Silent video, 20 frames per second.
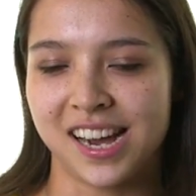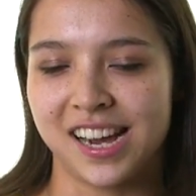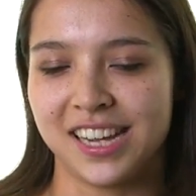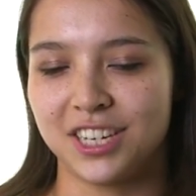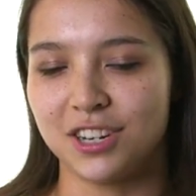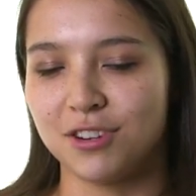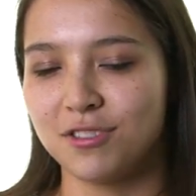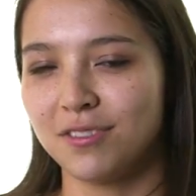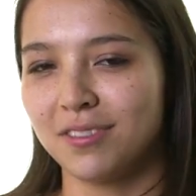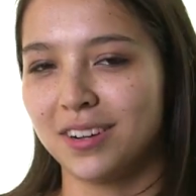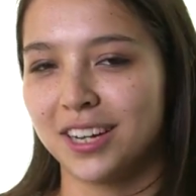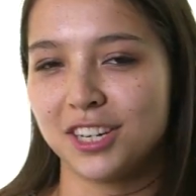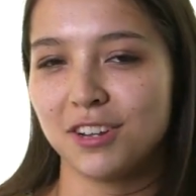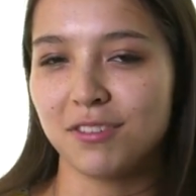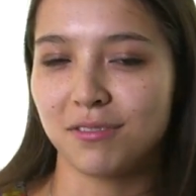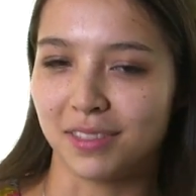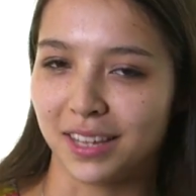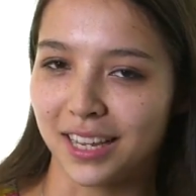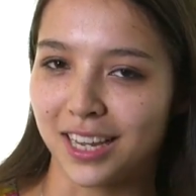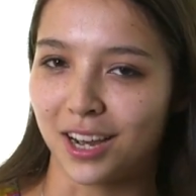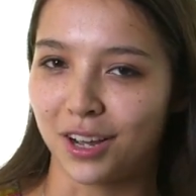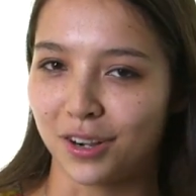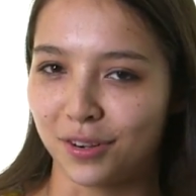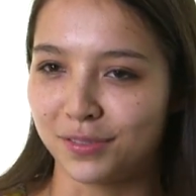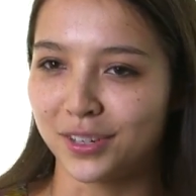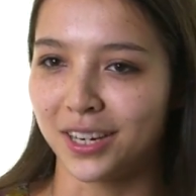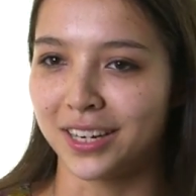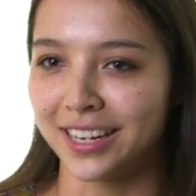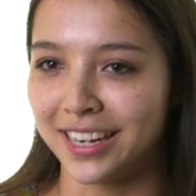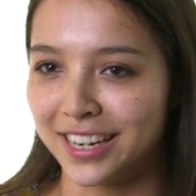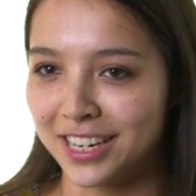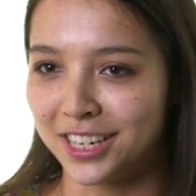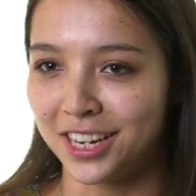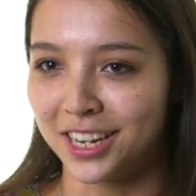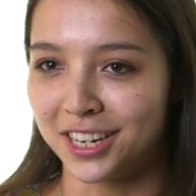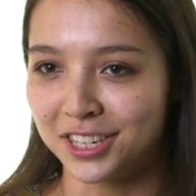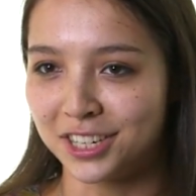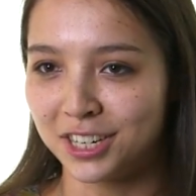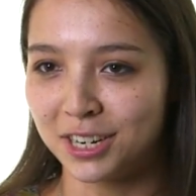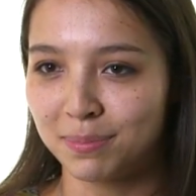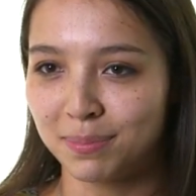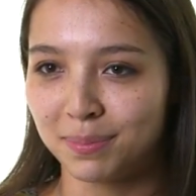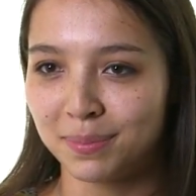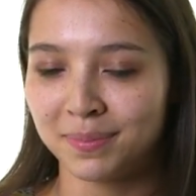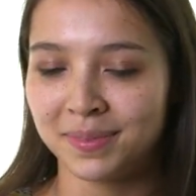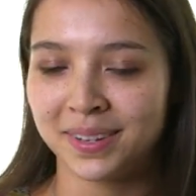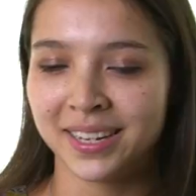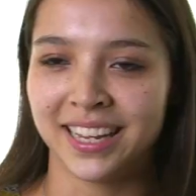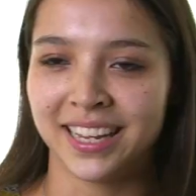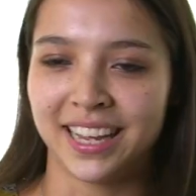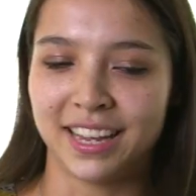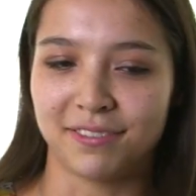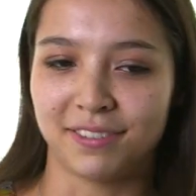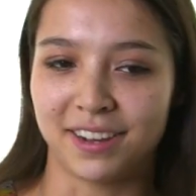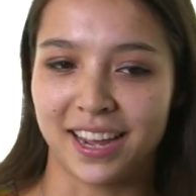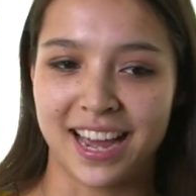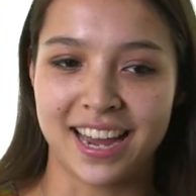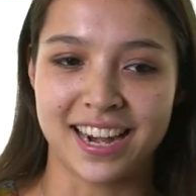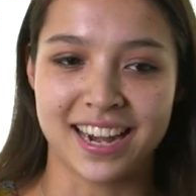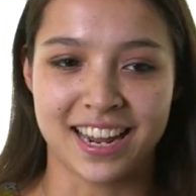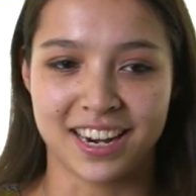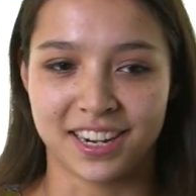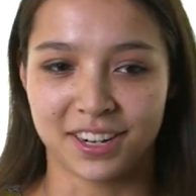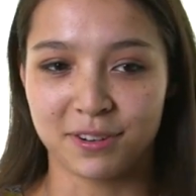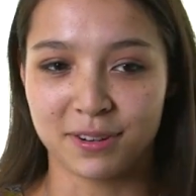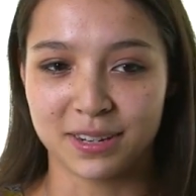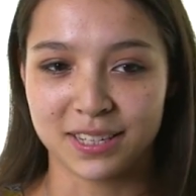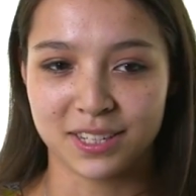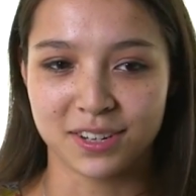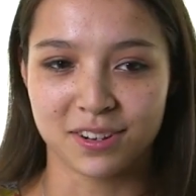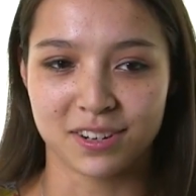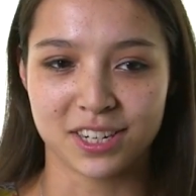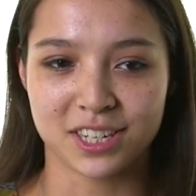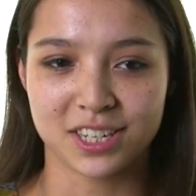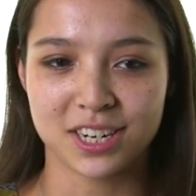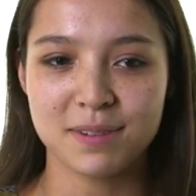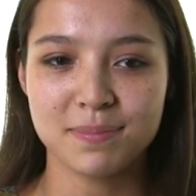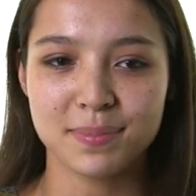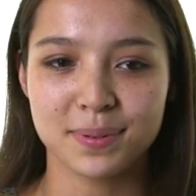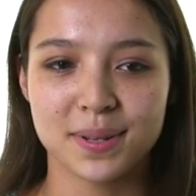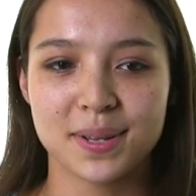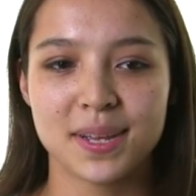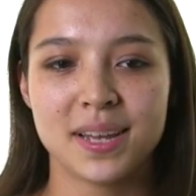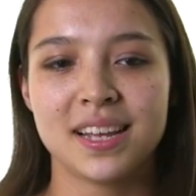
I don't think I would have done an internship if I hadn't had a Quest scholarship.